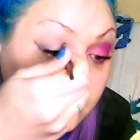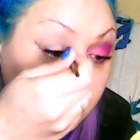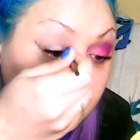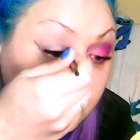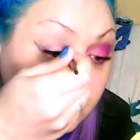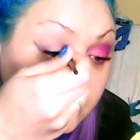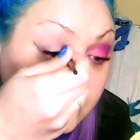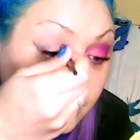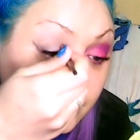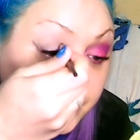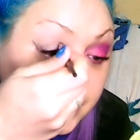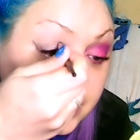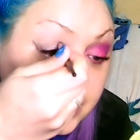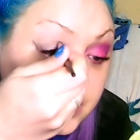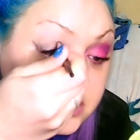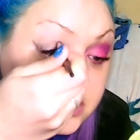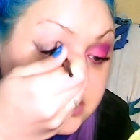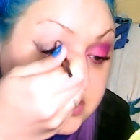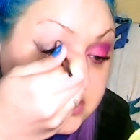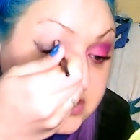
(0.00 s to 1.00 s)
Now, because
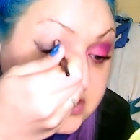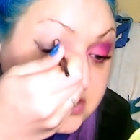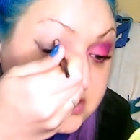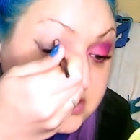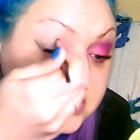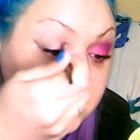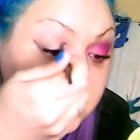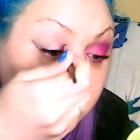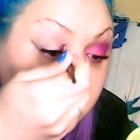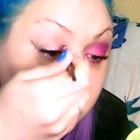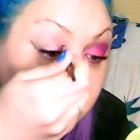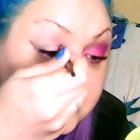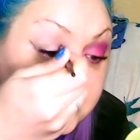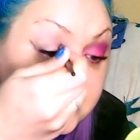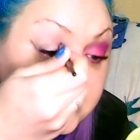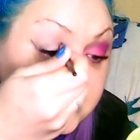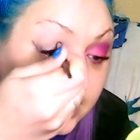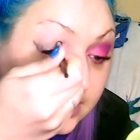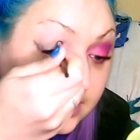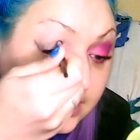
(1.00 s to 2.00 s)
this is the lightest
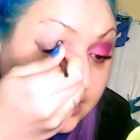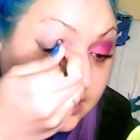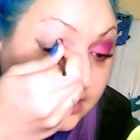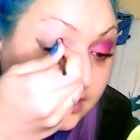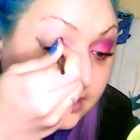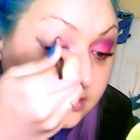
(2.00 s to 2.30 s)
colour,